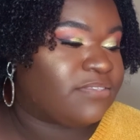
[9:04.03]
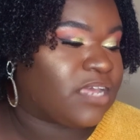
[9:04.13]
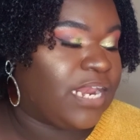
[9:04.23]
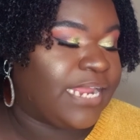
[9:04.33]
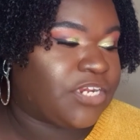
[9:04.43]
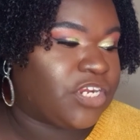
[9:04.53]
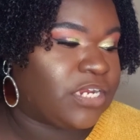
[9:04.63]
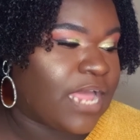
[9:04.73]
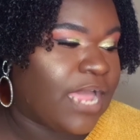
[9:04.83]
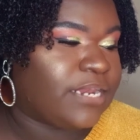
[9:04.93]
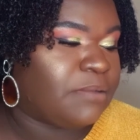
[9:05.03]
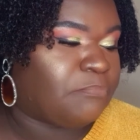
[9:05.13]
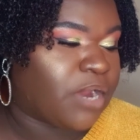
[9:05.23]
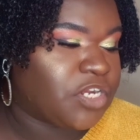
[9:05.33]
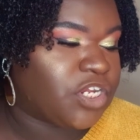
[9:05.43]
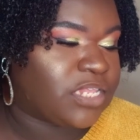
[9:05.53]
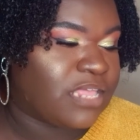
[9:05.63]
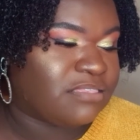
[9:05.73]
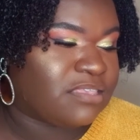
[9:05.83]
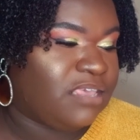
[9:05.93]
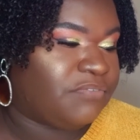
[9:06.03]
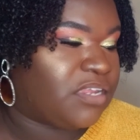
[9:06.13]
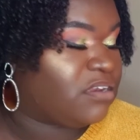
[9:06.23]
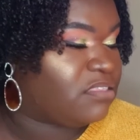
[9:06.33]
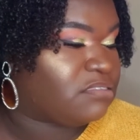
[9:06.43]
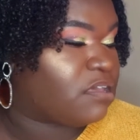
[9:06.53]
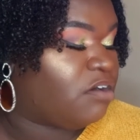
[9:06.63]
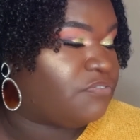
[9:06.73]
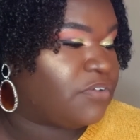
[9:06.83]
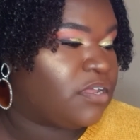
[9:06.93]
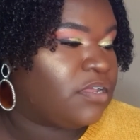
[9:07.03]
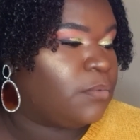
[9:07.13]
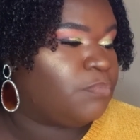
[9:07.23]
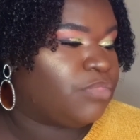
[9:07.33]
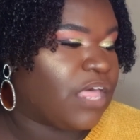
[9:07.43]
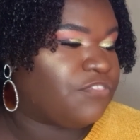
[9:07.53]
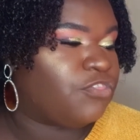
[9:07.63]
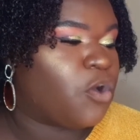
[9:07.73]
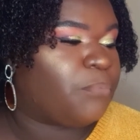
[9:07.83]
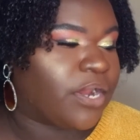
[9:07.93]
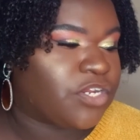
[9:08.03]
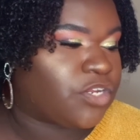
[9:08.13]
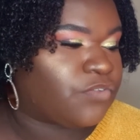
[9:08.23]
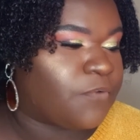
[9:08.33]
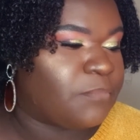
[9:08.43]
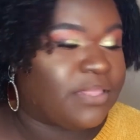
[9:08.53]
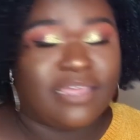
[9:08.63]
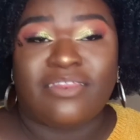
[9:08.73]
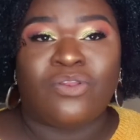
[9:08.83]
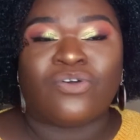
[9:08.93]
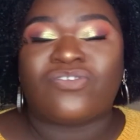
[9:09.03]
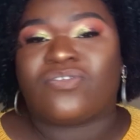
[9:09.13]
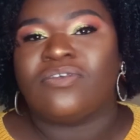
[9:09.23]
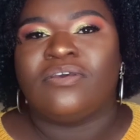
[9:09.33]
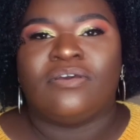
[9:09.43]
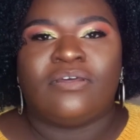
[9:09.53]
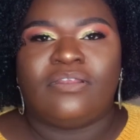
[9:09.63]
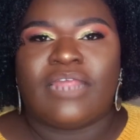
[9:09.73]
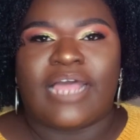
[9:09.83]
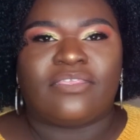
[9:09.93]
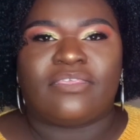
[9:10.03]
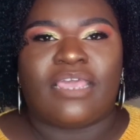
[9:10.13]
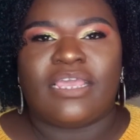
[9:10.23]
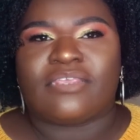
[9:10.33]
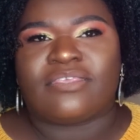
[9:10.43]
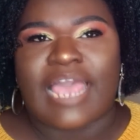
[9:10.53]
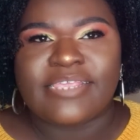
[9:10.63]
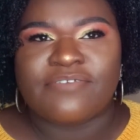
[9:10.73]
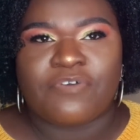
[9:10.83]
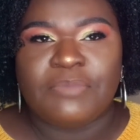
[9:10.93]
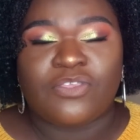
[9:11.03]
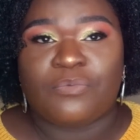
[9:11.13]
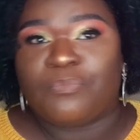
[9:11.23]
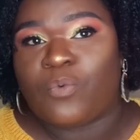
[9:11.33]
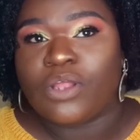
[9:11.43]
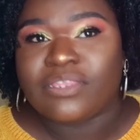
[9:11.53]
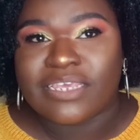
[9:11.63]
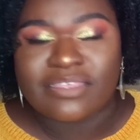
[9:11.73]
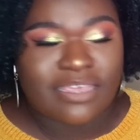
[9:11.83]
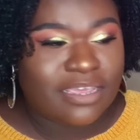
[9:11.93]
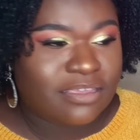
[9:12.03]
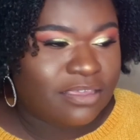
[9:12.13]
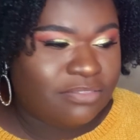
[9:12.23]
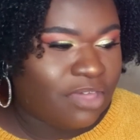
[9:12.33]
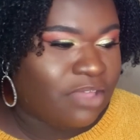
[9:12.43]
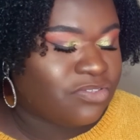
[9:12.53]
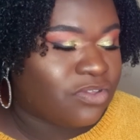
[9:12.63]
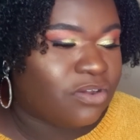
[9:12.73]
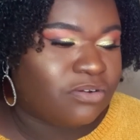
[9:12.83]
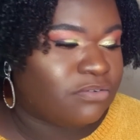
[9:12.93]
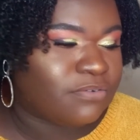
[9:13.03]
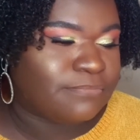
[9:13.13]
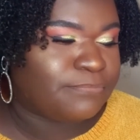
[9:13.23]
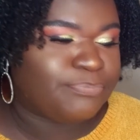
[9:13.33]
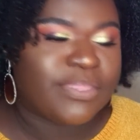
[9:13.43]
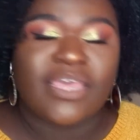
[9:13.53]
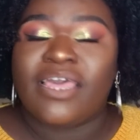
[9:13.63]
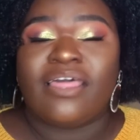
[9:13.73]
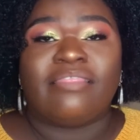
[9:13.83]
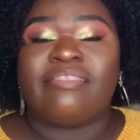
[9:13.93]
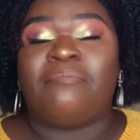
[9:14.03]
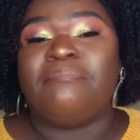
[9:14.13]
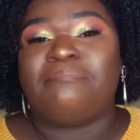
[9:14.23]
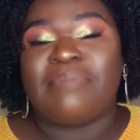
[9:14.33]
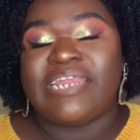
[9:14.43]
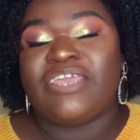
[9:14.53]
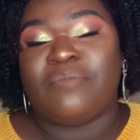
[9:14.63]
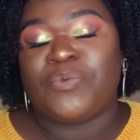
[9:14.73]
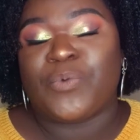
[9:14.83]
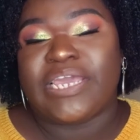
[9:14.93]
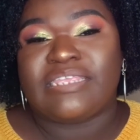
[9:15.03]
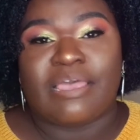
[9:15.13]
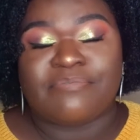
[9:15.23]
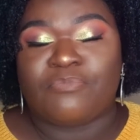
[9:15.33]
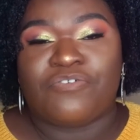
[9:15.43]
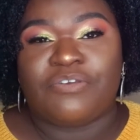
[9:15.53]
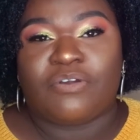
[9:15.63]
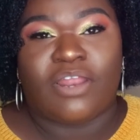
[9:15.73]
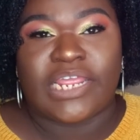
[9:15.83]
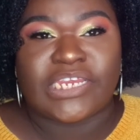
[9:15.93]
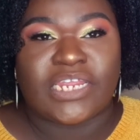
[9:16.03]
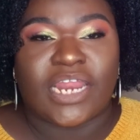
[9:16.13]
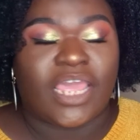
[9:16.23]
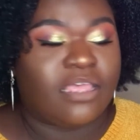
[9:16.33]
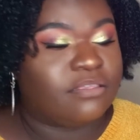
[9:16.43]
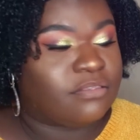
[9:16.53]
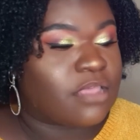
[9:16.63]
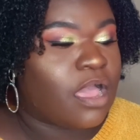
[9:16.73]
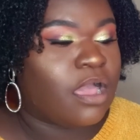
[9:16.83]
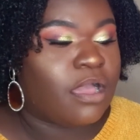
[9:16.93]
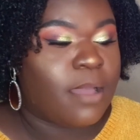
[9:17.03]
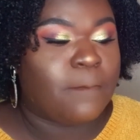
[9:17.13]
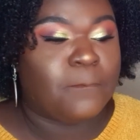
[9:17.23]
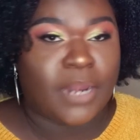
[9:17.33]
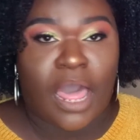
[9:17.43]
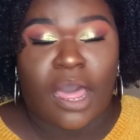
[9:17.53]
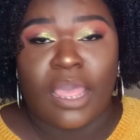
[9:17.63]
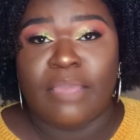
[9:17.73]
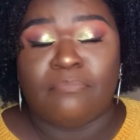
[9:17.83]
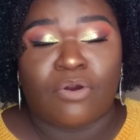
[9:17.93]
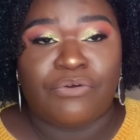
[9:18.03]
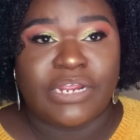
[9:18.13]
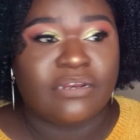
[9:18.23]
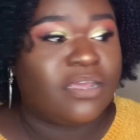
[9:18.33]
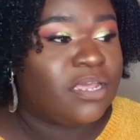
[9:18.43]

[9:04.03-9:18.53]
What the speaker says: a collection. The brush set even itself, no brushes from it looks that exciting for me to want it either. So the Manny MUA times Morphe collection is blah and boring.